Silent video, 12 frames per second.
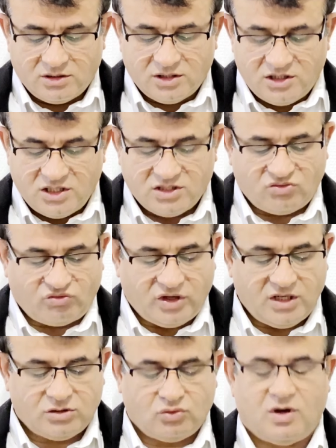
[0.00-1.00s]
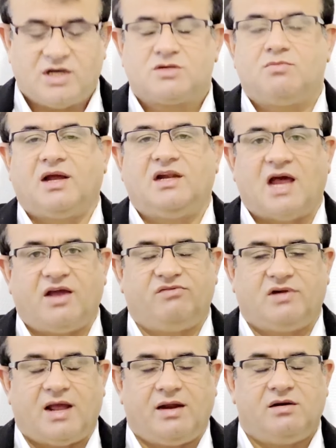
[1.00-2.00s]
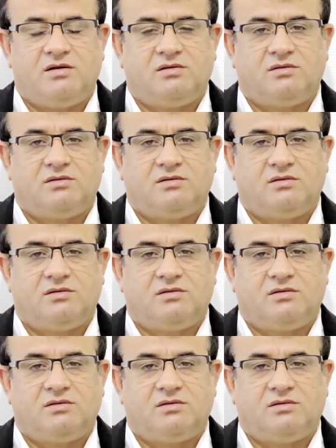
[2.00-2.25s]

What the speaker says: This faith was my lifeline,